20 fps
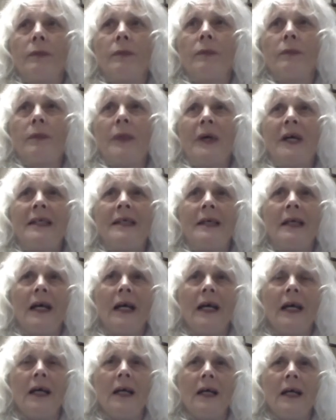But,
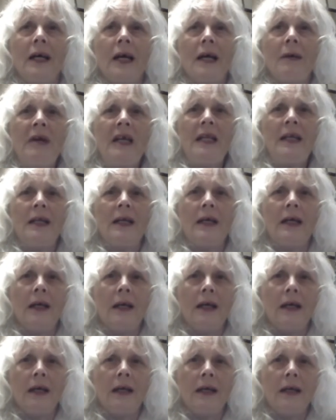
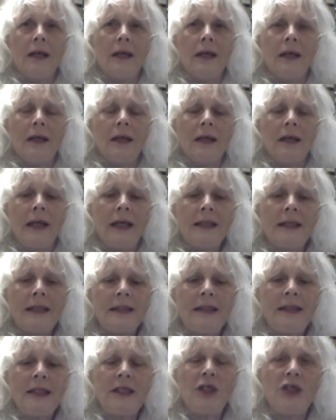as I
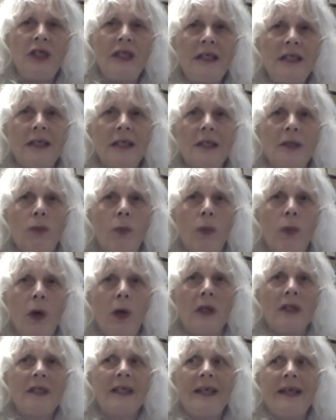said, Jesus
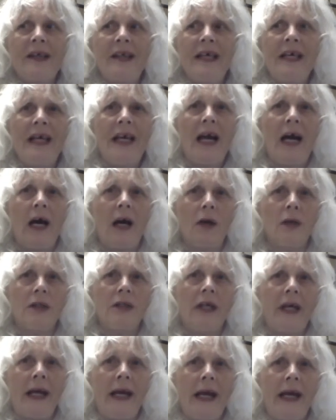was the
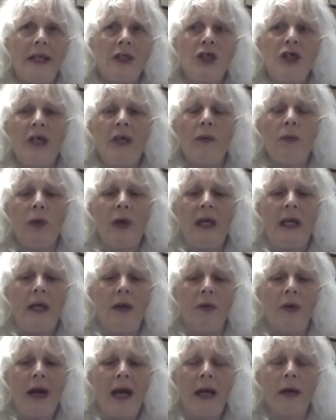outer edge. He
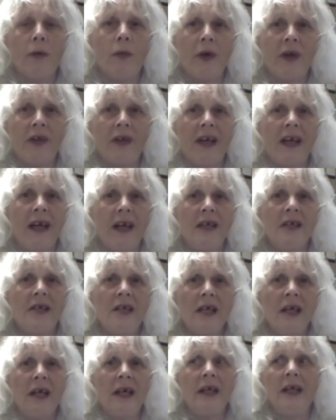ran with an
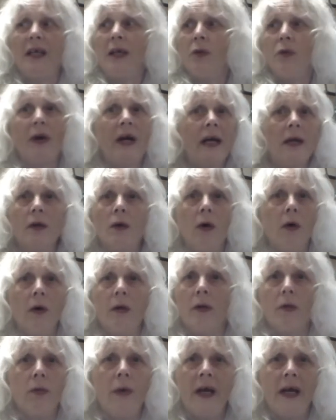idea and he ran all
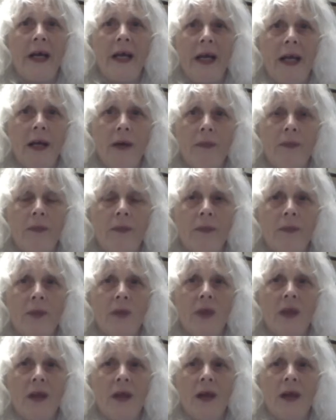the way.
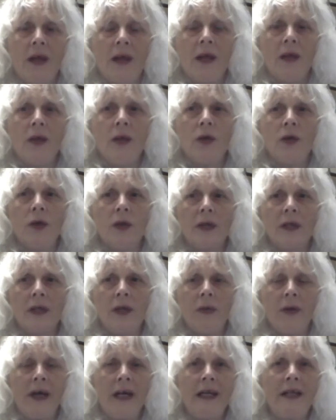You could
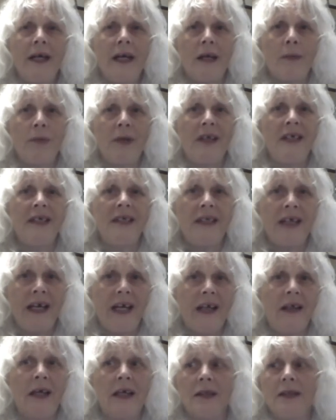quite happily say
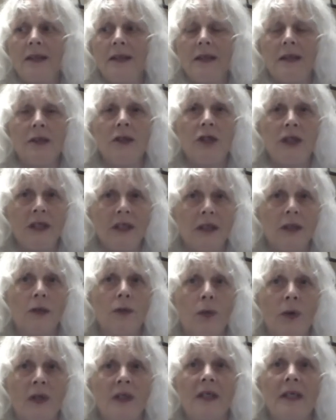that Jesus
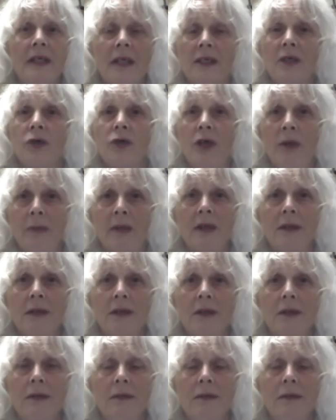was an extremist.